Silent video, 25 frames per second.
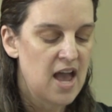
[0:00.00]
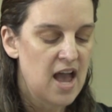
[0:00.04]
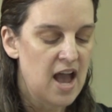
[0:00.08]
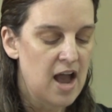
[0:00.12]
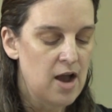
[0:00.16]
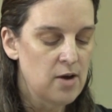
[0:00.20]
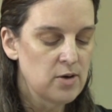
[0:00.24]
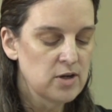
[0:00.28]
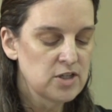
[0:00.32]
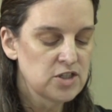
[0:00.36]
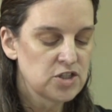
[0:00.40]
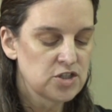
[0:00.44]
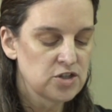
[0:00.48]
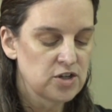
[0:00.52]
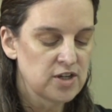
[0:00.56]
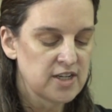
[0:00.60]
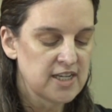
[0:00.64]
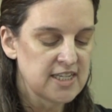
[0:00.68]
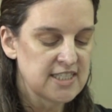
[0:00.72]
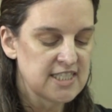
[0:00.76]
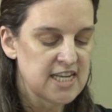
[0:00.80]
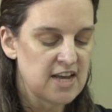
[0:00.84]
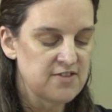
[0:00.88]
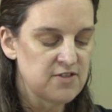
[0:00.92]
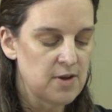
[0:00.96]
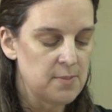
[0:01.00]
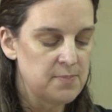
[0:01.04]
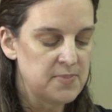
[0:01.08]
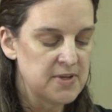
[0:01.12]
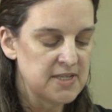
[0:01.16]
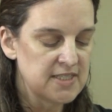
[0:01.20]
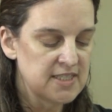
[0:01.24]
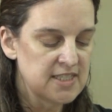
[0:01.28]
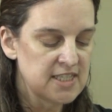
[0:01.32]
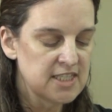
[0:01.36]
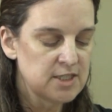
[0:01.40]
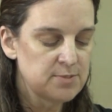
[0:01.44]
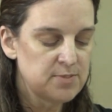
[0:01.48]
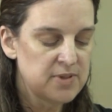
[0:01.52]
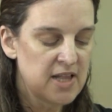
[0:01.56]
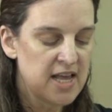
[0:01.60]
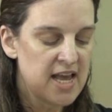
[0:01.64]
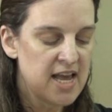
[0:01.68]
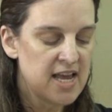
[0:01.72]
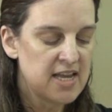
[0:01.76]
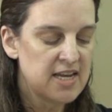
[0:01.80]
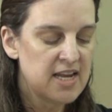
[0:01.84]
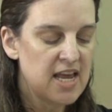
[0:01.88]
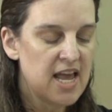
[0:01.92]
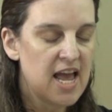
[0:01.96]
Our surrogates have a business
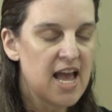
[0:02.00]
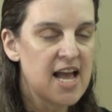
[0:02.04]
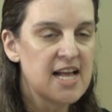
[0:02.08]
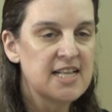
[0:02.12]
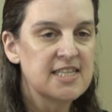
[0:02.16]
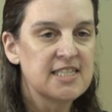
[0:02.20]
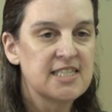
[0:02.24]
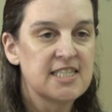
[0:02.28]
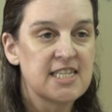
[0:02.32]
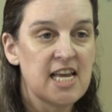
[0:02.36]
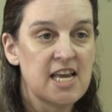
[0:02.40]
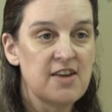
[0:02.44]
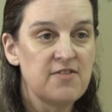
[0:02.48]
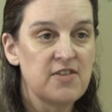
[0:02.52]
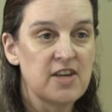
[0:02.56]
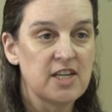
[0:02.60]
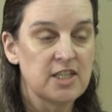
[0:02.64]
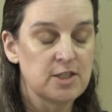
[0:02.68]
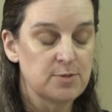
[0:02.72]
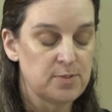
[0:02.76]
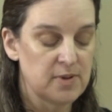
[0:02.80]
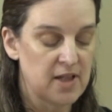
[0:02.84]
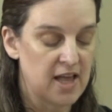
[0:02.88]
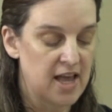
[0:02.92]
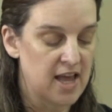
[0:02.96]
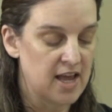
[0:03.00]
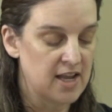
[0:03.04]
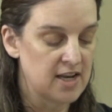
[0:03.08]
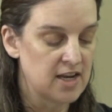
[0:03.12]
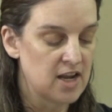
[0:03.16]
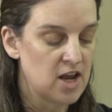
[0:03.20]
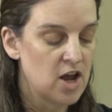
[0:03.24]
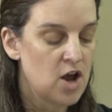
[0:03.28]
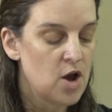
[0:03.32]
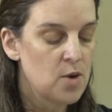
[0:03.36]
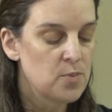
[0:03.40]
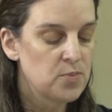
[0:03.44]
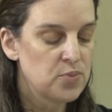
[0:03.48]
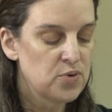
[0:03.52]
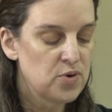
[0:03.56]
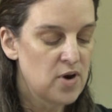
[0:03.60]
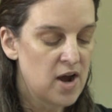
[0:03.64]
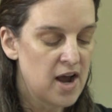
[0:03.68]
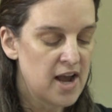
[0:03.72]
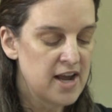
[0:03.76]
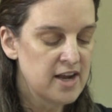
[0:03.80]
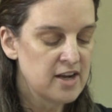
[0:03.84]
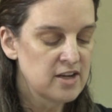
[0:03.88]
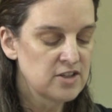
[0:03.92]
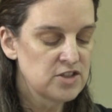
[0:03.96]
plan and savings plan
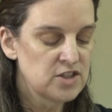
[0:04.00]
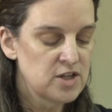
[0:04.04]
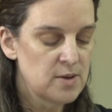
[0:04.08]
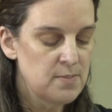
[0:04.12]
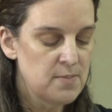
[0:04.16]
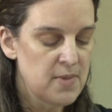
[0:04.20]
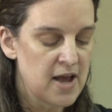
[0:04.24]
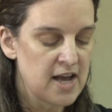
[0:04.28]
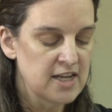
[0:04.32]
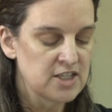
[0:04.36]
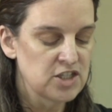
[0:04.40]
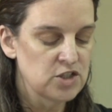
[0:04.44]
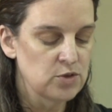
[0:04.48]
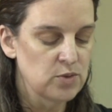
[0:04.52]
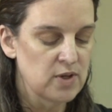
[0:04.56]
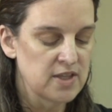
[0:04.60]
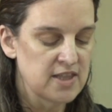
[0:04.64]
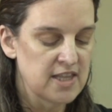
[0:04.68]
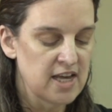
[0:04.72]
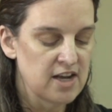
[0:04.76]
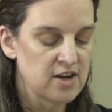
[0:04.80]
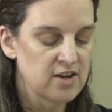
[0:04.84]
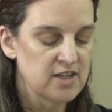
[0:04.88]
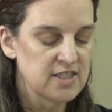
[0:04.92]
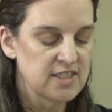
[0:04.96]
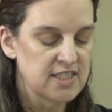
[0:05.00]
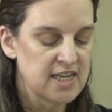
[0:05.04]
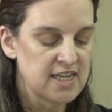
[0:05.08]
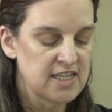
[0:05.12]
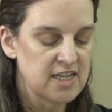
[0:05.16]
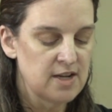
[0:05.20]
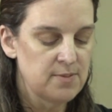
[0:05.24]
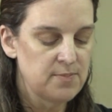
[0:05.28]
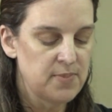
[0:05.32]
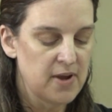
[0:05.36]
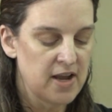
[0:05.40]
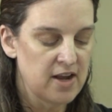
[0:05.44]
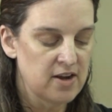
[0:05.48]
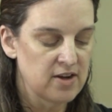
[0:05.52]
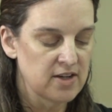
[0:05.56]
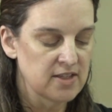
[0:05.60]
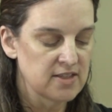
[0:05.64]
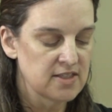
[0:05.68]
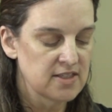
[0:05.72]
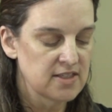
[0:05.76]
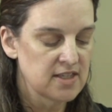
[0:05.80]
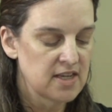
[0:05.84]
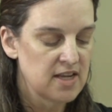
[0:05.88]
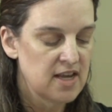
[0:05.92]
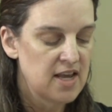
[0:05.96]
prior to matching with their intended
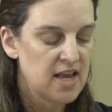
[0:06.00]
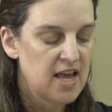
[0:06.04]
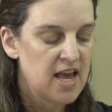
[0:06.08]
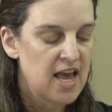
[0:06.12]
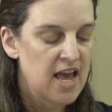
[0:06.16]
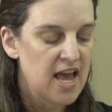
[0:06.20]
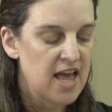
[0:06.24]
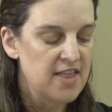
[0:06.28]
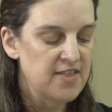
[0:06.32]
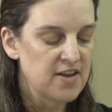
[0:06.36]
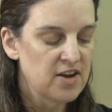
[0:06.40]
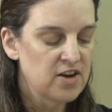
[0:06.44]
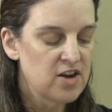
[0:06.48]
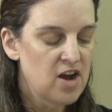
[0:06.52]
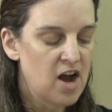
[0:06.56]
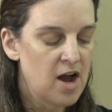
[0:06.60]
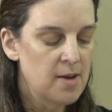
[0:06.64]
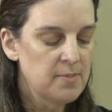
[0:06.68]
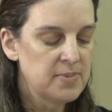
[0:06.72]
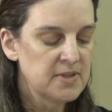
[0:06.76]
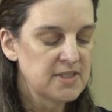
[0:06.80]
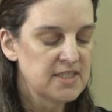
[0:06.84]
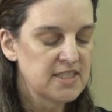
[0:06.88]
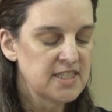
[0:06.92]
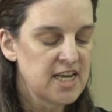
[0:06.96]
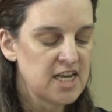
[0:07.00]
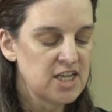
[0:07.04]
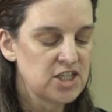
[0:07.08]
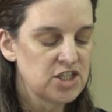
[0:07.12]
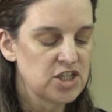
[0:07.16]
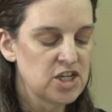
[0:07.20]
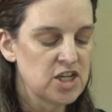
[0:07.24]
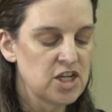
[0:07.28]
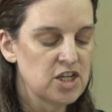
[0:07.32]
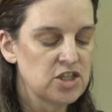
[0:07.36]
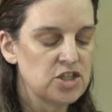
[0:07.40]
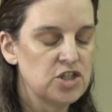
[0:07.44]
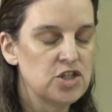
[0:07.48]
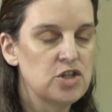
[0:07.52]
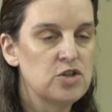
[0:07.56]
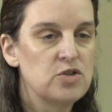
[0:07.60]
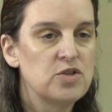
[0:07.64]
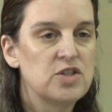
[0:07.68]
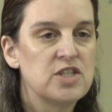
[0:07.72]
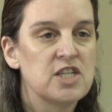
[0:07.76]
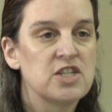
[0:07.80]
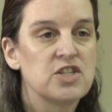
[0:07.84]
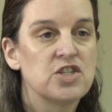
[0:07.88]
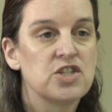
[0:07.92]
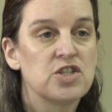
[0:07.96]
parents, and their compensation is
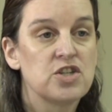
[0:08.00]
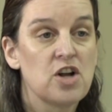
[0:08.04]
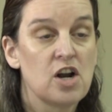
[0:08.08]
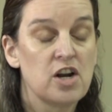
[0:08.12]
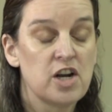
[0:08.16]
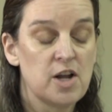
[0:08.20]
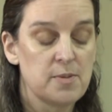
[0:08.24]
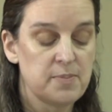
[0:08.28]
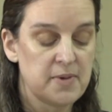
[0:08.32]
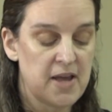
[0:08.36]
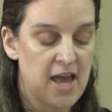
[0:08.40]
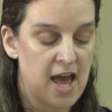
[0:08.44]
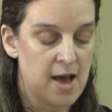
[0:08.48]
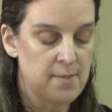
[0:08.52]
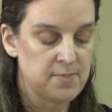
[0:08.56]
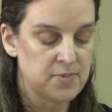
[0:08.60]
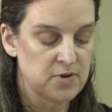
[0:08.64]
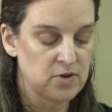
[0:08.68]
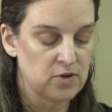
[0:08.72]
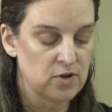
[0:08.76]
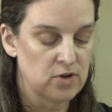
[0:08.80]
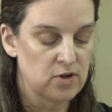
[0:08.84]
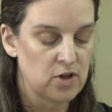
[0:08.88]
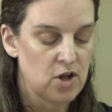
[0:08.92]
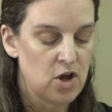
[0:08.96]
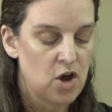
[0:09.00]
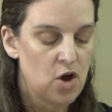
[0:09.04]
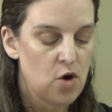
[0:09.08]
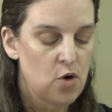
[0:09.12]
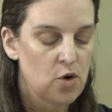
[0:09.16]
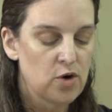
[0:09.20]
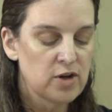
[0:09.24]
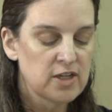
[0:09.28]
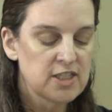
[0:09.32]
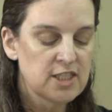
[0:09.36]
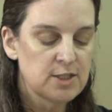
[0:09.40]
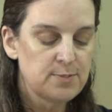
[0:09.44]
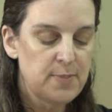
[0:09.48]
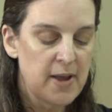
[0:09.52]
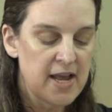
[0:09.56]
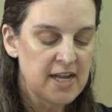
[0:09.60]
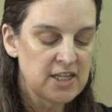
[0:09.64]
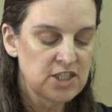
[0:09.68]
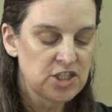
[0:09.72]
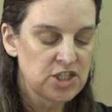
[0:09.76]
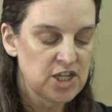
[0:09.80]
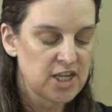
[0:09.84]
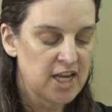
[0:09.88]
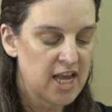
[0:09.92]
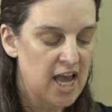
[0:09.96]
used as startup capital or
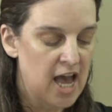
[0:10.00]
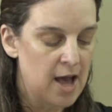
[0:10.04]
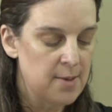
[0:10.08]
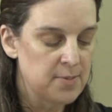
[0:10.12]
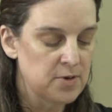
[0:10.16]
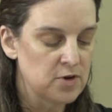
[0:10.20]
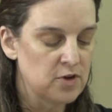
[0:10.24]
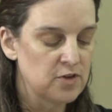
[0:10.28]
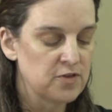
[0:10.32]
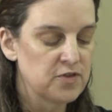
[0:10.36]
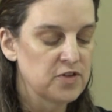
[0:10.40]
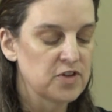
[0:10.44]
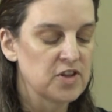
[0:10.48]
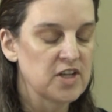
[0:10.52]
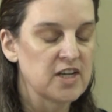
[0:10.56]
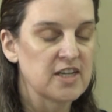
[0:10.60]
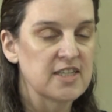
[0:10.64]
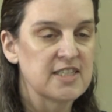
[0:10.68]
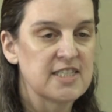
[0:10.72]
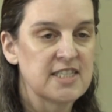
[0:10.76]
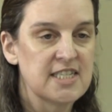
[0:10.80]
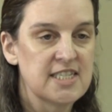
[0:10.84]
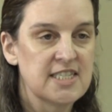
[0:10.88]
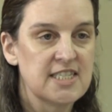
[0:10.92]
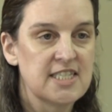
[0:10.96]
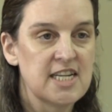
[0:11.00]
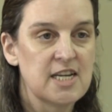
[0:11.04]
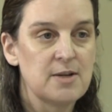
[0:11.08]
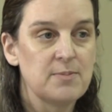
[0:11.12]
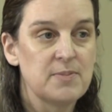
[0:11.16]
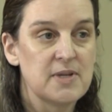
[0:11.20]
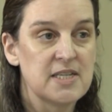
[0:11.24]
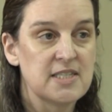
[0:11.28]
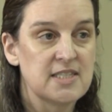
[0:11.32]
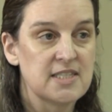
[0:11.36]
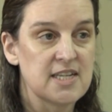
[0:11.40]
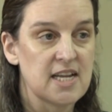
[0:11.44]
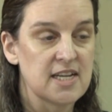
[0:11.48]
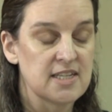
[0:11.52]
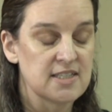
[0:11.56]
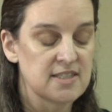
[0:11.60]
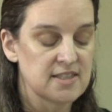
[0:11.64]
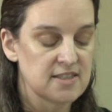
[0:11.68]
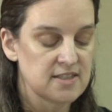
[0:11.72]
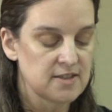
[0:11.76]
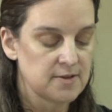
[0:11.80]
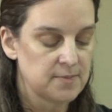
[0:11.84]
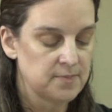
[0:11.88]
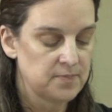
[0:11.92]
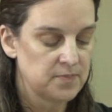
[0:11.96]
expansion capital for their existing
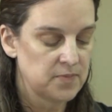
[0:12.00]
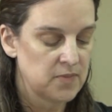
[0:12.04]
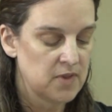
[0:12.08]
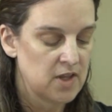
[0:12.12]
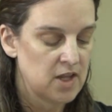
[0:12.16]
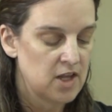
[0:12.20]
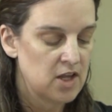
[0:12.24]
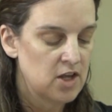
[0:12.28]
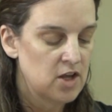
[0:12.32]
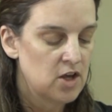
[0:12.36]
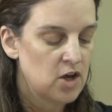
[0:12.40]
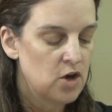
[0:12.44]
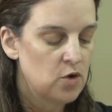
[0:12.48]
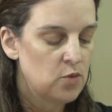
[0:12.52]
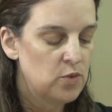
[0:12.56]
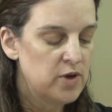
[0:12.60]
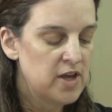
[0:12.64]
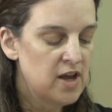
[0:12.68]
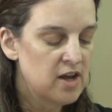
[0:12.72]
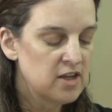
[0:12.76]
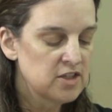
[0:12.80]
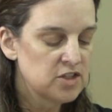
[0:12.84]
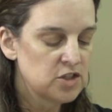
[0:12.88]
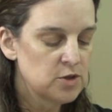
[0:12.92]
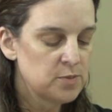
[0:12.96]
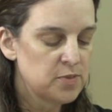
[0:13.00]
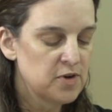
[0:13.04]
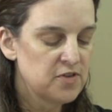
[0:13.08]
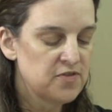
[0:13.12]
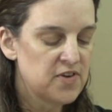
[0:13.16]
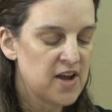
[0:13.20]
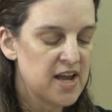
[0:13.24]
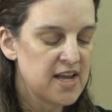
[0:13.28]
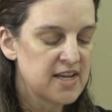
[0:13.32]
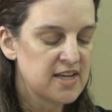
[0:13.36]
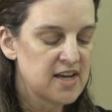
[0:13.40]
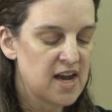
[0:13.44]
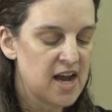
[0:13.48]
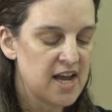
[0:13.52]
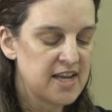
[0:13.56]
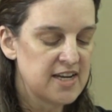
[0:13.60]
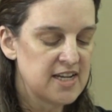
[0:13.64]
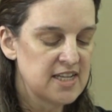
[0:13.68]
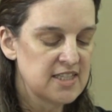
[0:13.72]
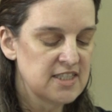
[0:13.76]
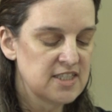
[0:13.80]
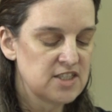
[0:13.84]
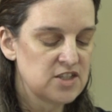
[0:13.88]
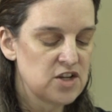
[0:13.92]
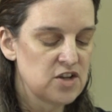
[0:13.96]
business. We also provide
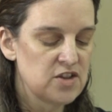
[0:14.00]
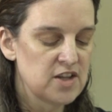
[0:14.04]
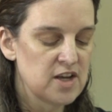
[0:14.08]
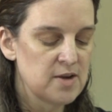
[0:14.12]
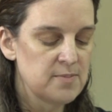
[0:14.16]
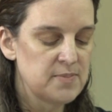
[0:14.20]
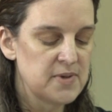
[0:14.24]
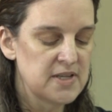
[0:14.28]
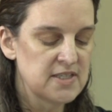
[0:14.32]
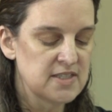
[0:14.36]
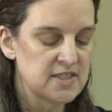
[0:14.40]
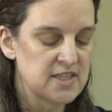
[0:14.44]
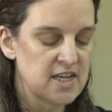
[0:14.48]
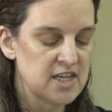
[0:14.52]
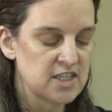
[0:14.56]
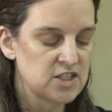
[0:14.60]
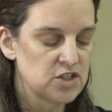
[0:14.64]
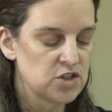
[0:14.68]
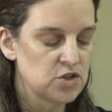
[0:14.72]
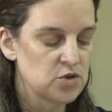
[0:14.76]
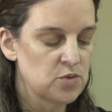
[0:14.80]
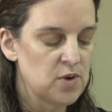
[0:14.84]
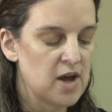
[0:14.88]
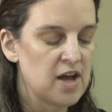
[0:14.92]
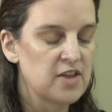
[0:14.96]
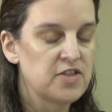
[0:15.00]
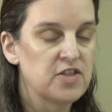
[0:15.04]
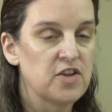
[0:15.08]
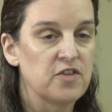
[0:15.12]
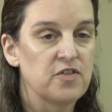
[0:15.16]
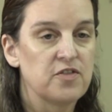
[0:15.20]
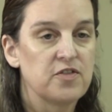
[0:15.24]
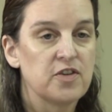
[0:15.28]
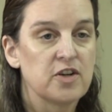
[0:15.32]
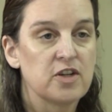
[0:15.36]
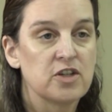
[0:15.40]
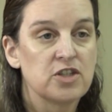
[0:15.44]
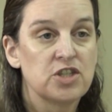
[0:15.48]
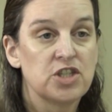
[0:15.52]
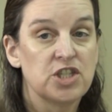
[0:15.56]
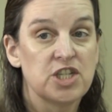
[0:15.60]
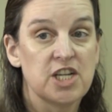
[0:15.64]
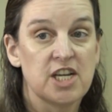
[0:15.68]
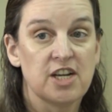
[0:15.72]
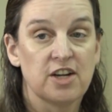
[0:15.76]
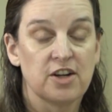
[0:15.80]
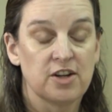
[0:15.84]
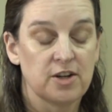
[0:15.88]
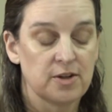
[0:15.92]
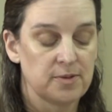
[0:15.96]
guidance to their business throughout the first
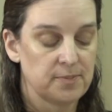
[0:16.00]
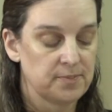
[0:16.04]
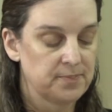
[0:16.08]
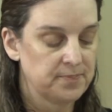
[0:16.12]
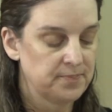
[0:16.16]
year.